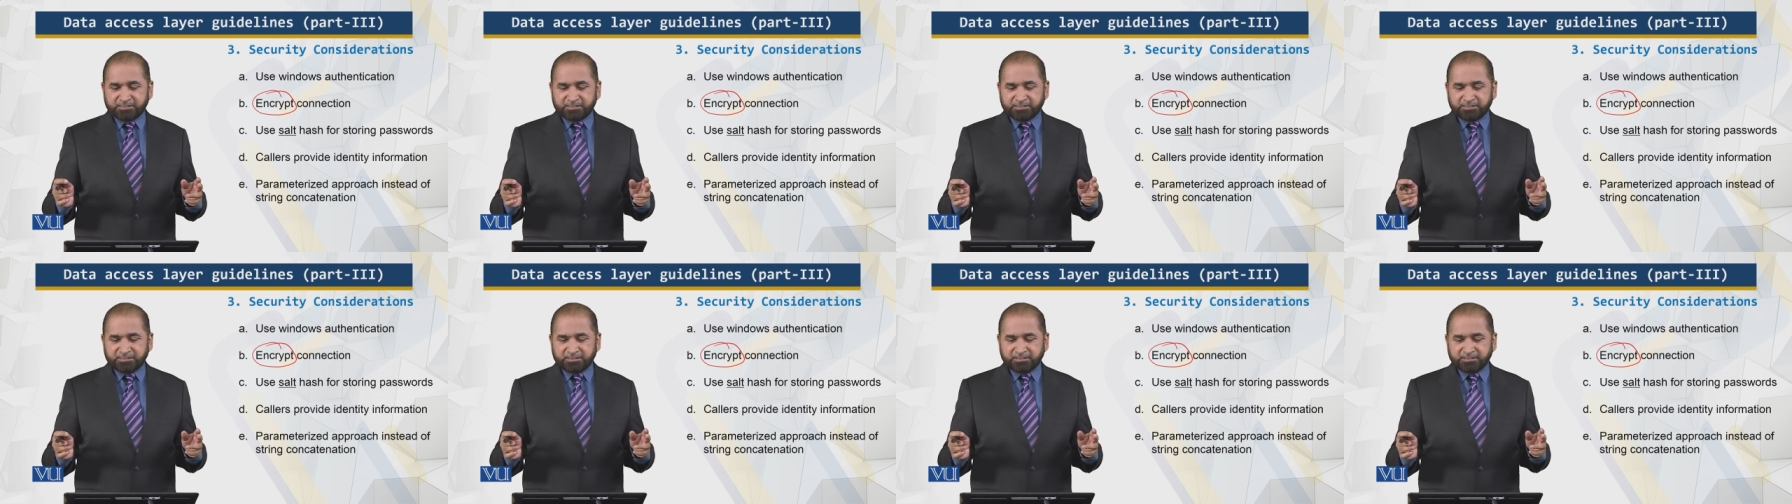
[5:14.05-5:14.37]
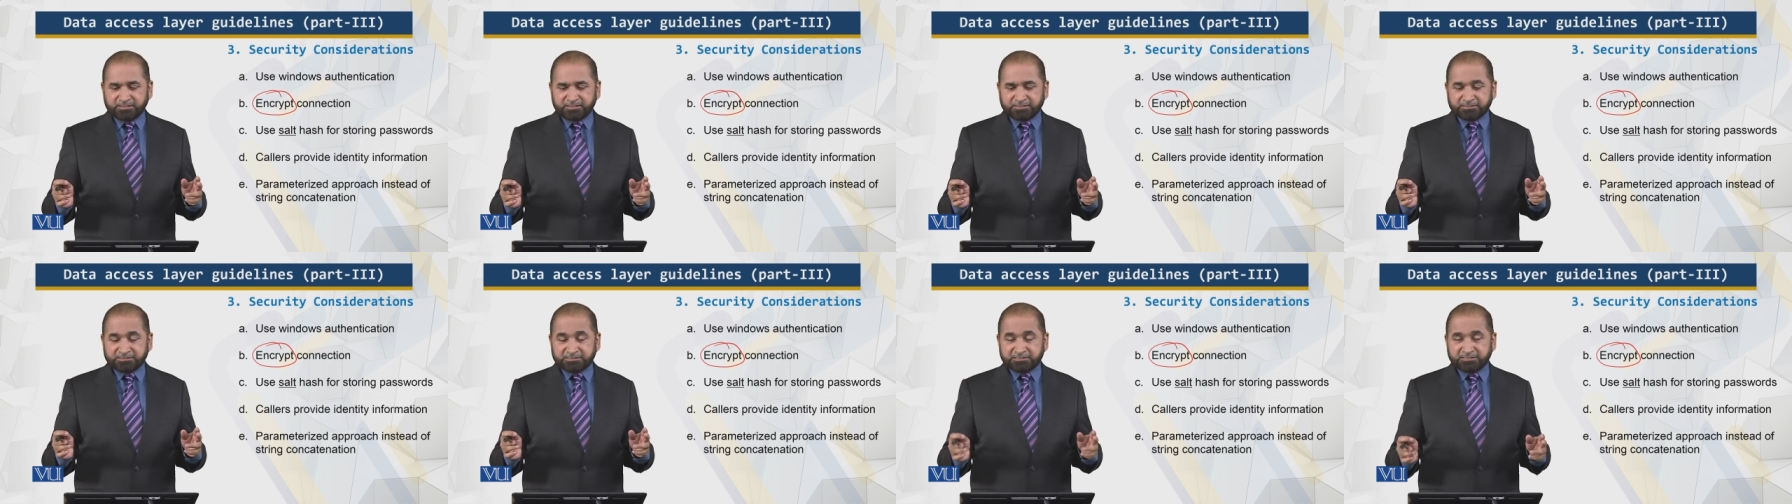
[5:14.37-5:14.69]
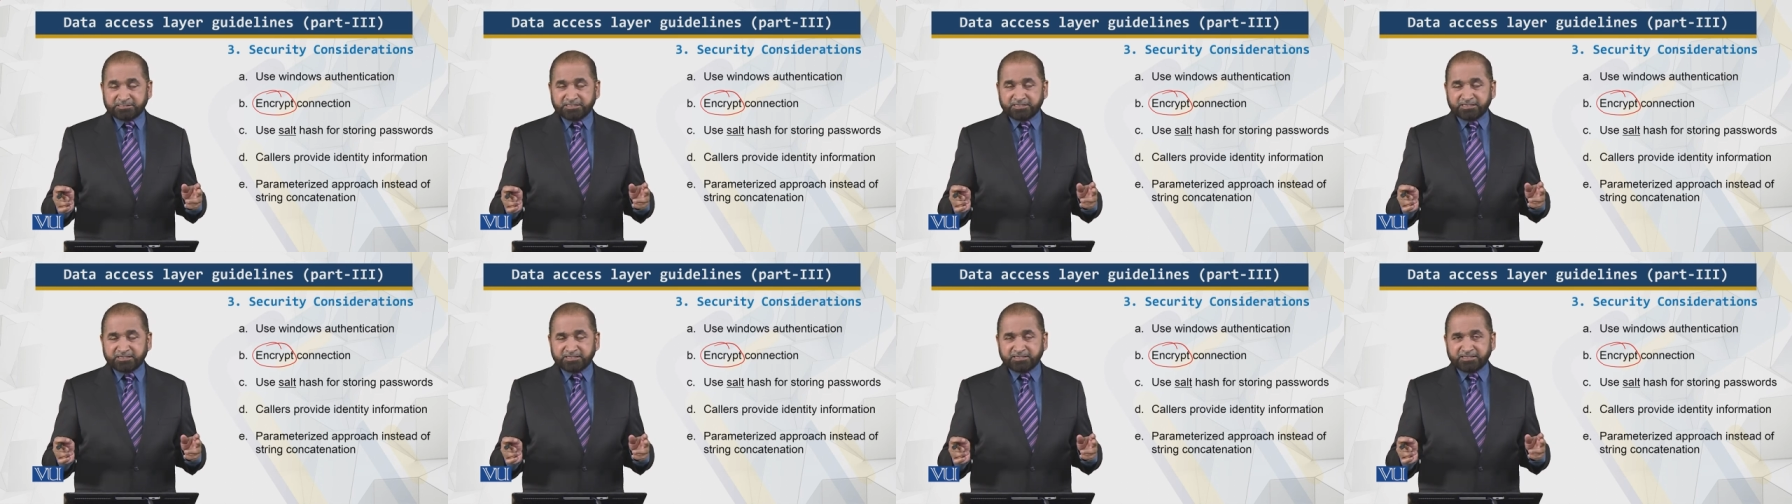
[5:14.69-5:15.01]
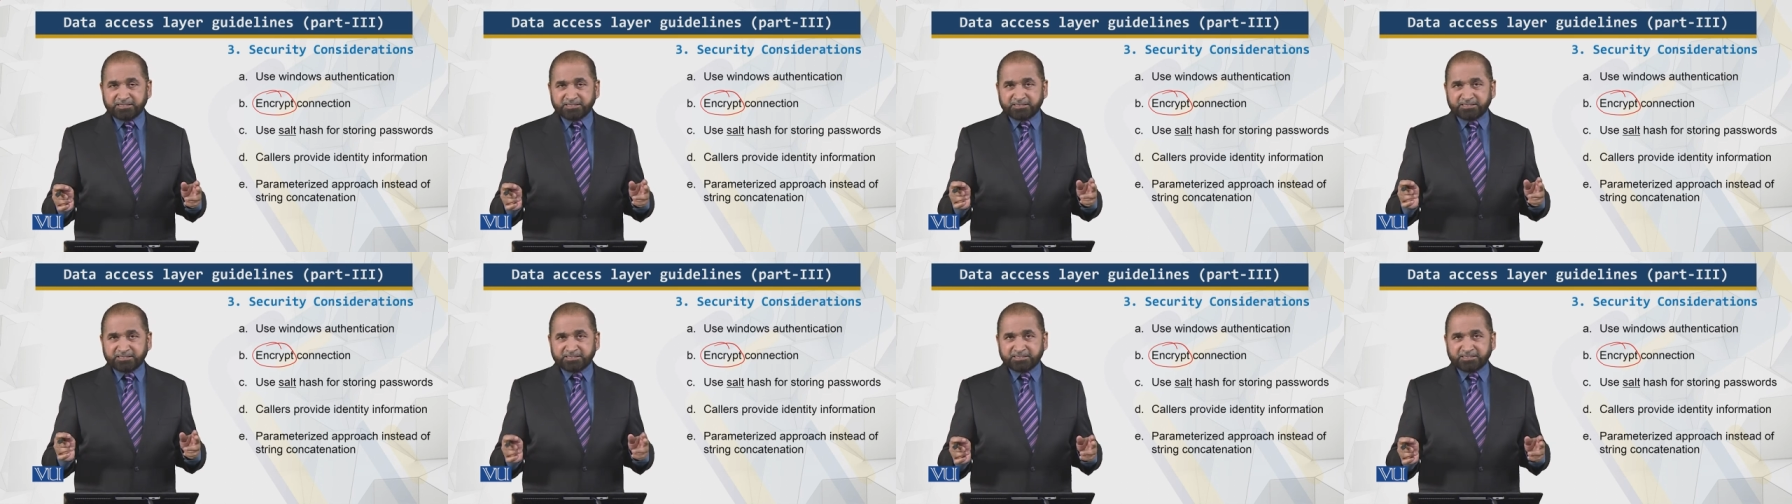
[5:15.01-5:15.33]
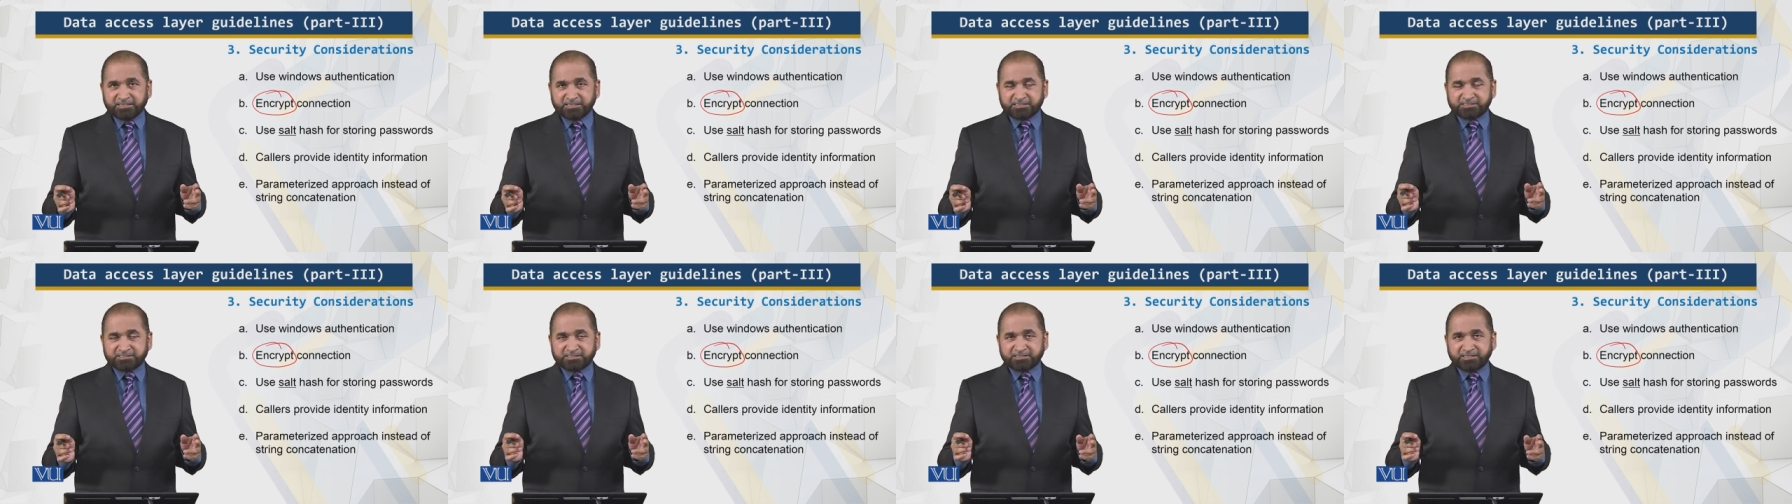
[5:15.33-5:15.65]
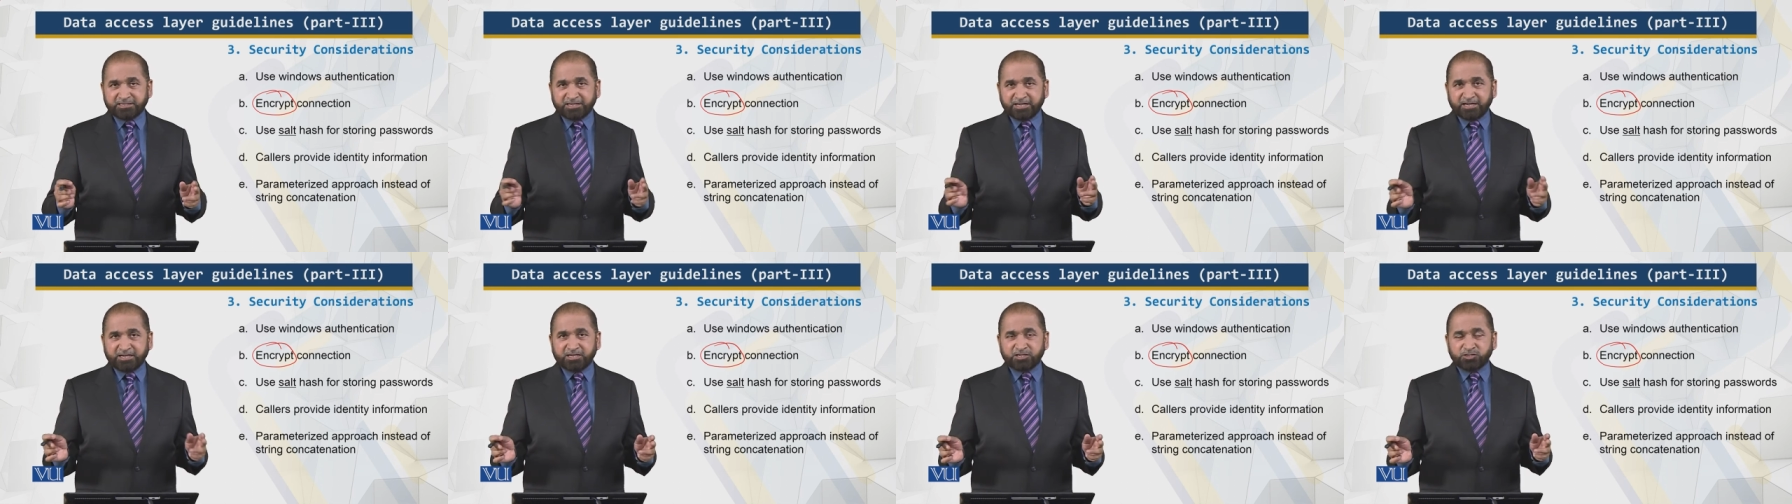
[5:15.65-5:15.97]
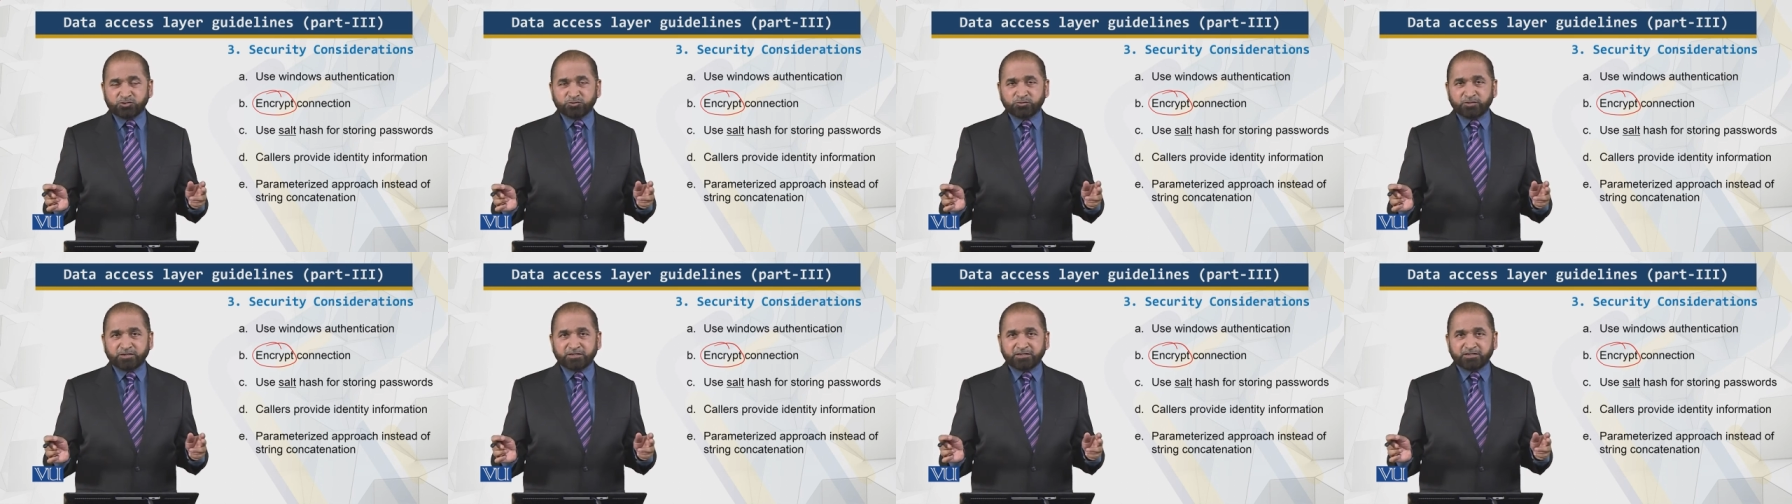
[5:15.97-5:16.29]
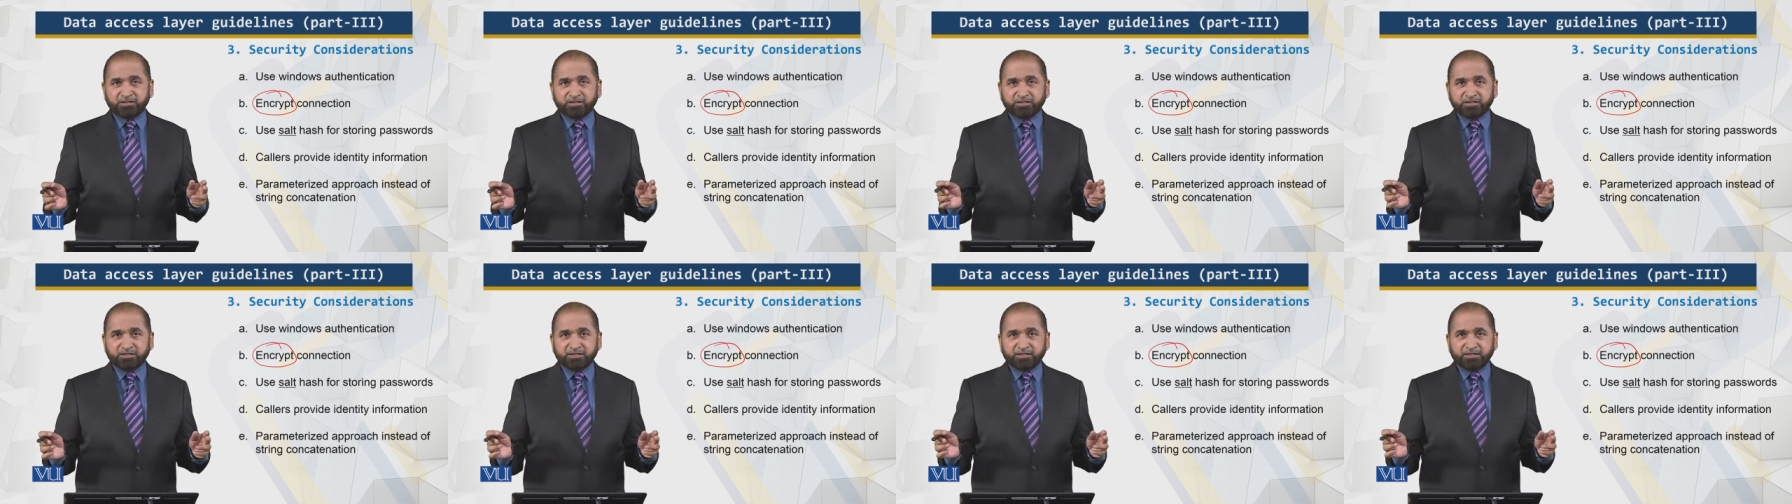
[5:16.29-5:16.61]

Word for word: uh, is there in the connection end to end